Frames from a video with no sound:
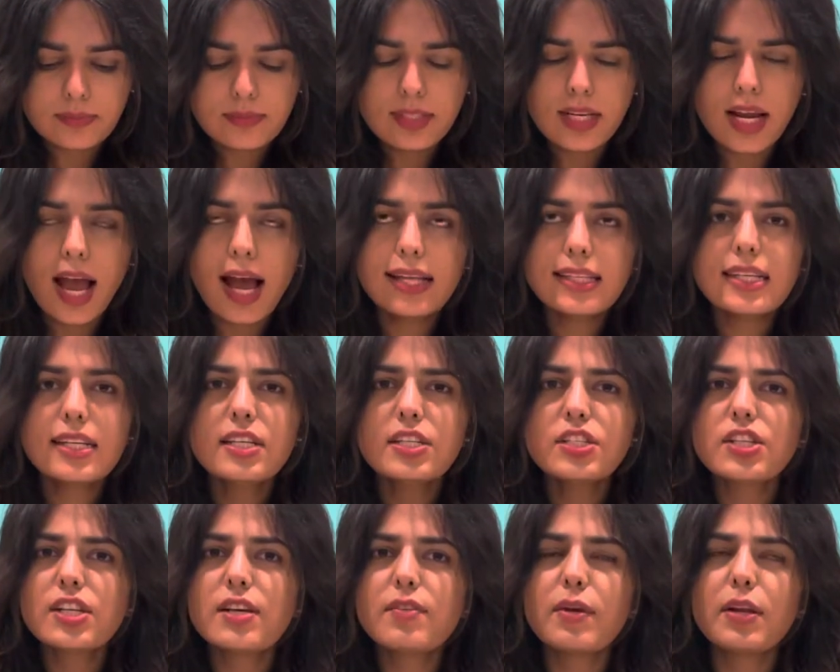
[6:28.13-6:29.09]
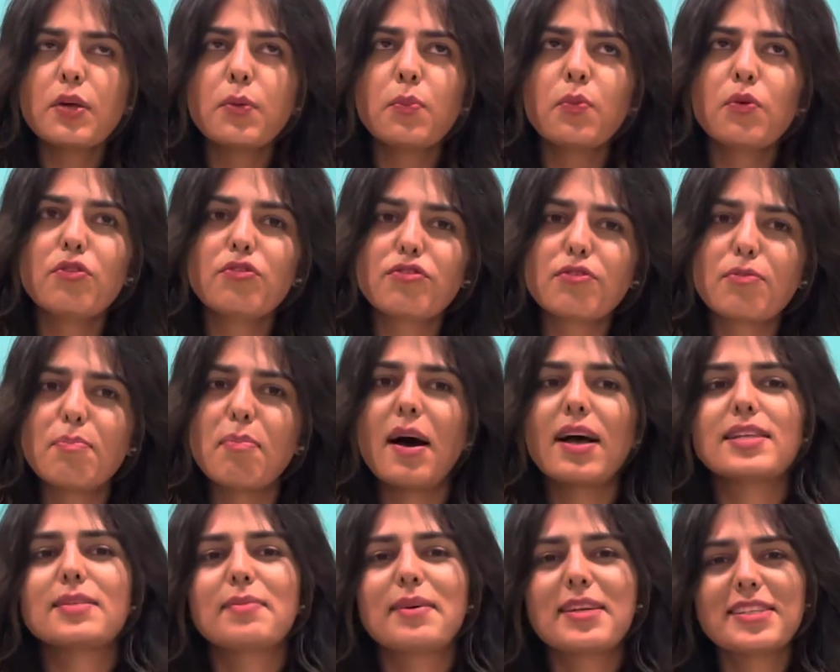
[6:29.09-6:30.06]
I think initially when you move from Past
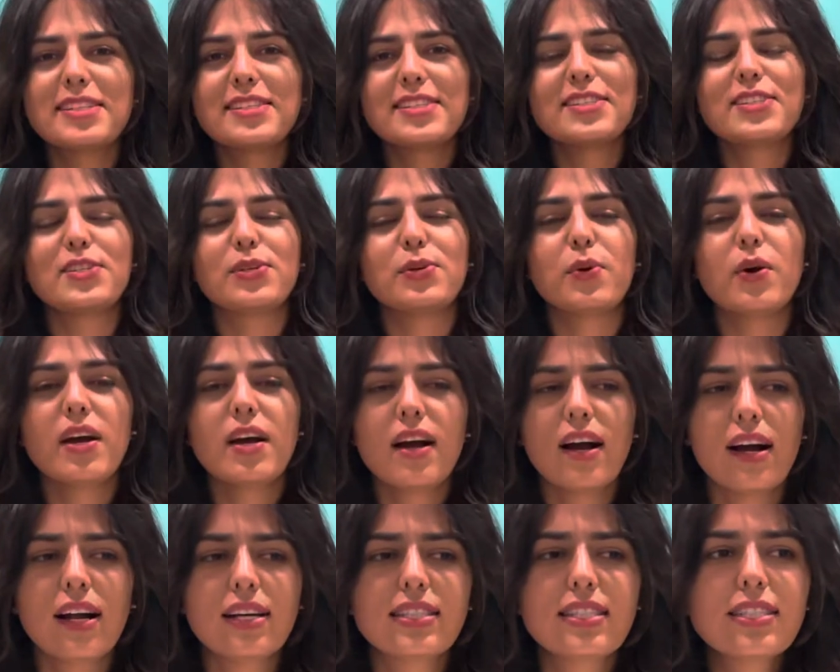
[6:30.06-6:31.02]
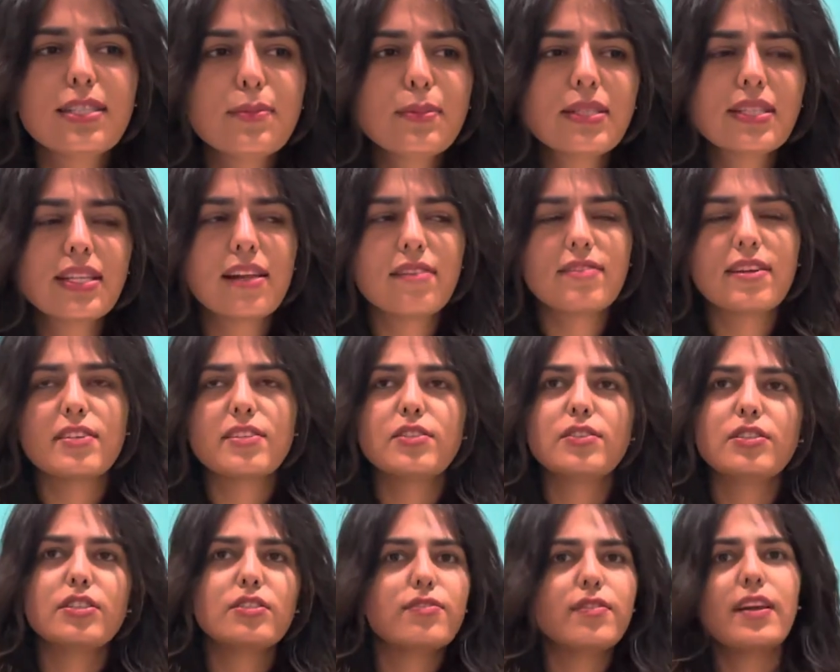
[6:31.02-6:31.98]
Medicine to RCGP SelfTest, you just
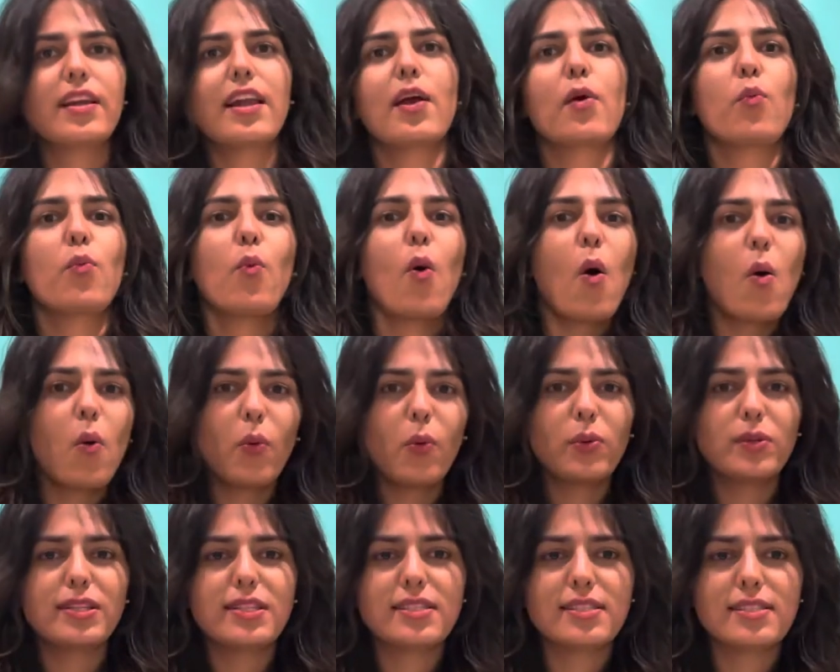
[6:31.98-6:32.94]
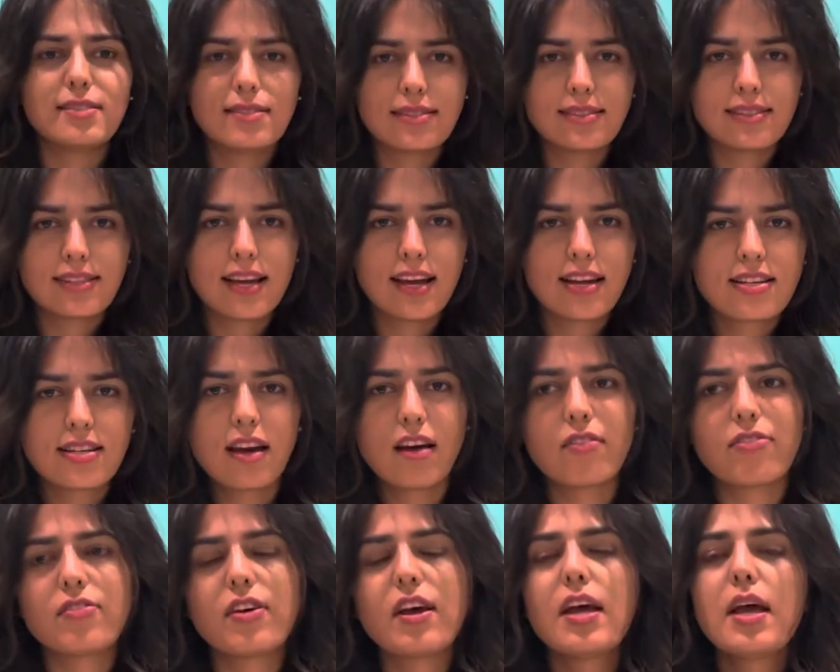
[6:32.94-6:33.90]
feel like, whoa, this is tough.
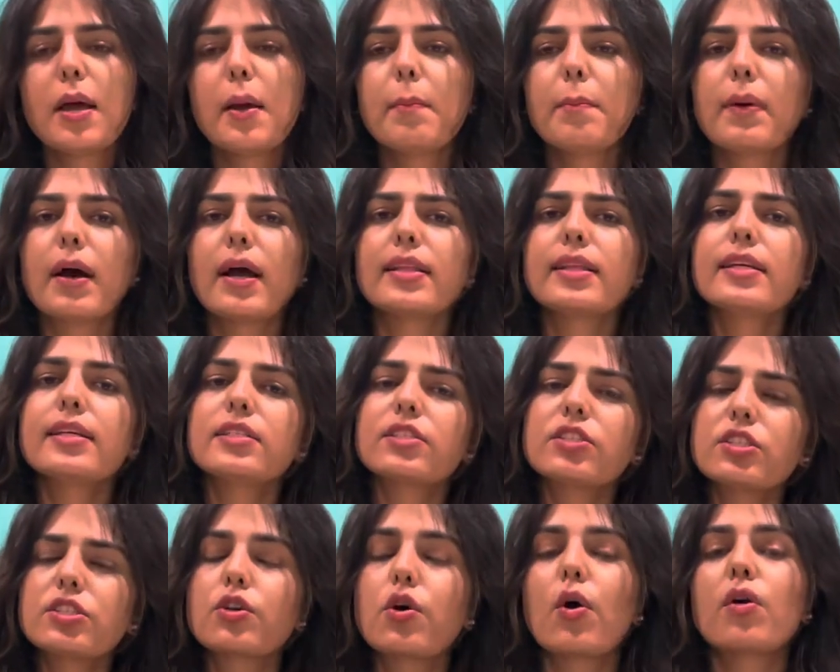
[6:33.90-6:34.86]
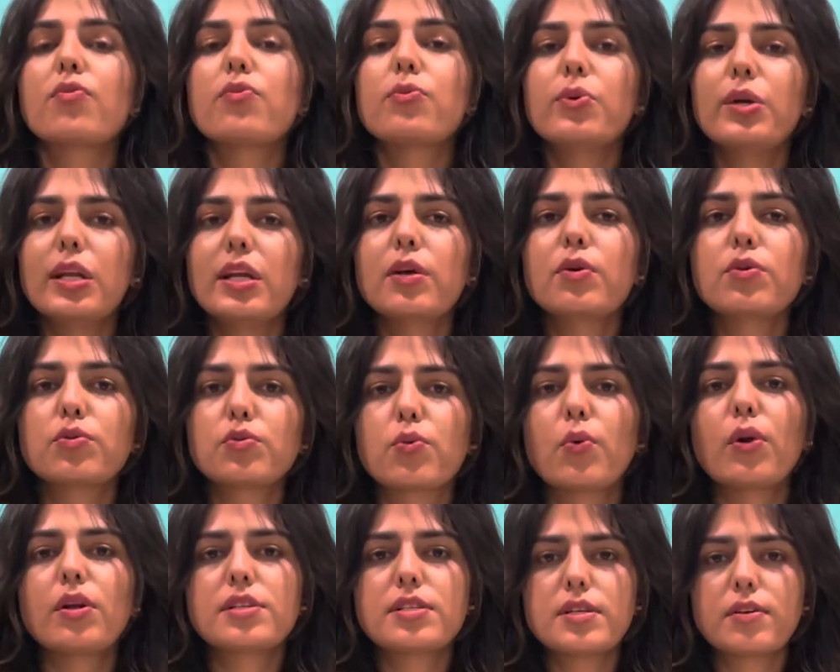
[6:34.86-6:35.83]
But I think it's just got really good
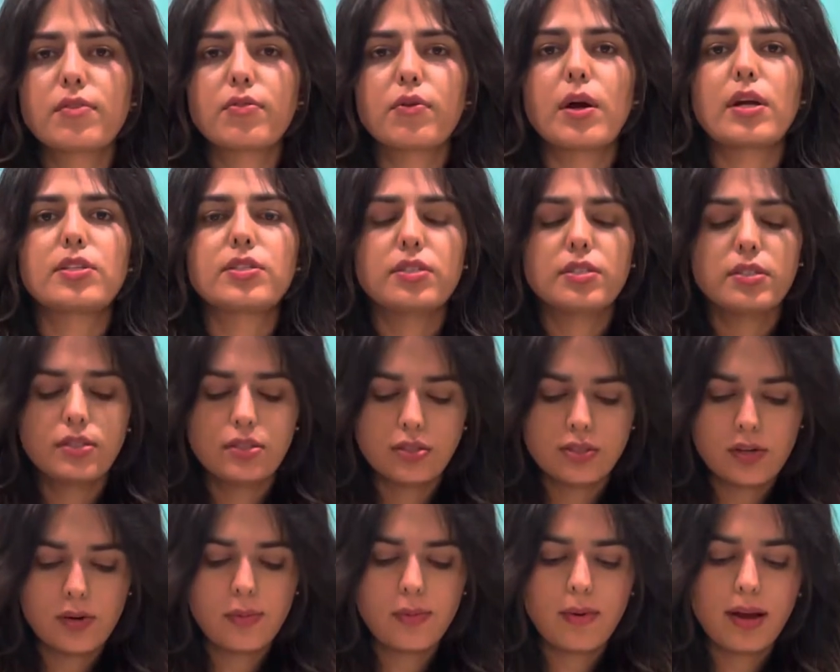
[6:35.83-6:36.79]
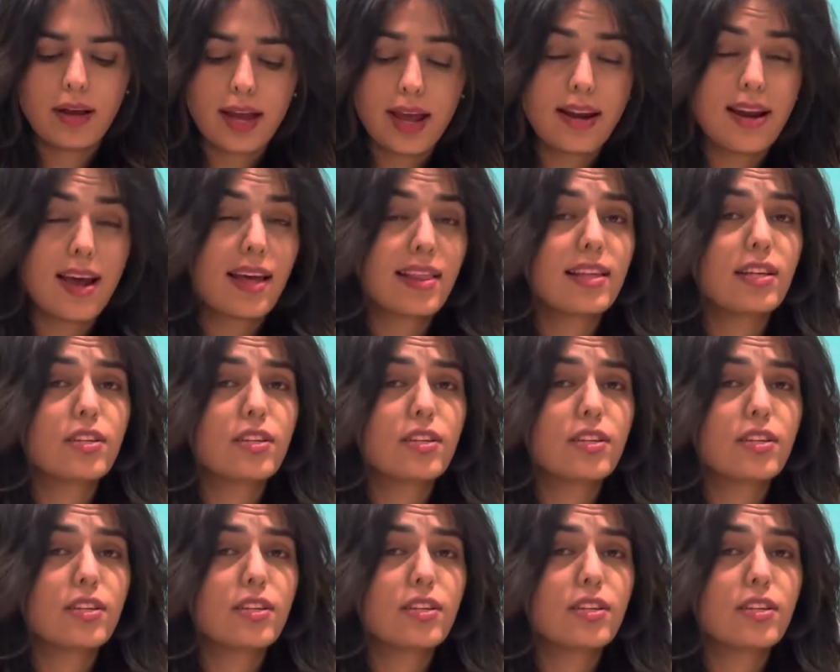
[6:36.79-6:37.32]
quality of questions. So again, I